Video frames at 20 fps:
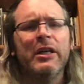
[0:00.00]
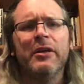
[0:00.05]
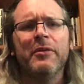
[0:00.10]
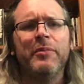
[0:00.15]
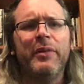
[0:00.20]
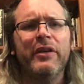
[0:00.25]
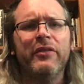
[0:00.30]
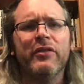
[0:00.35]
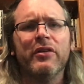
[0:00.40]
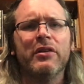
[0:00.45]

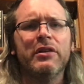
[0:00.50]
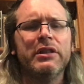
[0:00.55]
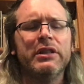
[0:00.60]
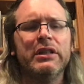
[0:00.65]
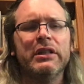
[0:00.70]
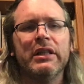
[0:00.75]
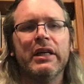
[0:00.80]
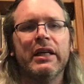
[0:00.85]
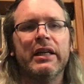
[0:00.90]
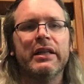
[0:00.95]

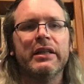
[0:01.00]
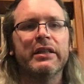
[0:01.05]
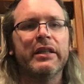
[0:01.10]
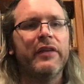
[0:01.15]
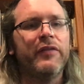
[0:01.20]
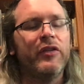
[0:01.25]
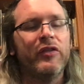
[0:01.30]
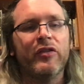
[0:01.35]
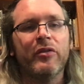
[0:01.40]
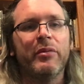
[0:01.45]
basically uh,
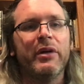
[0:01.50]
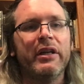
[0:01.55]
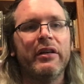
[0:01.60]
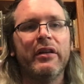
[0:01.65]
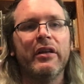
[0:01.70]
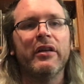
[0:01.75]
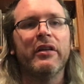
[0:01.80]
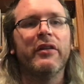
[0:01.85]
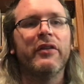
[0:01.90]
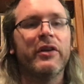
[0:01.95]
give you some
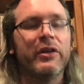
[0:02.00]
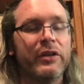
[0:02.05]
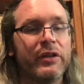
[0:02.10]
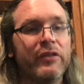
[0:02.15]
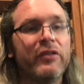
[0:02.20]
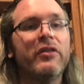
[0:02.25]
idea that there is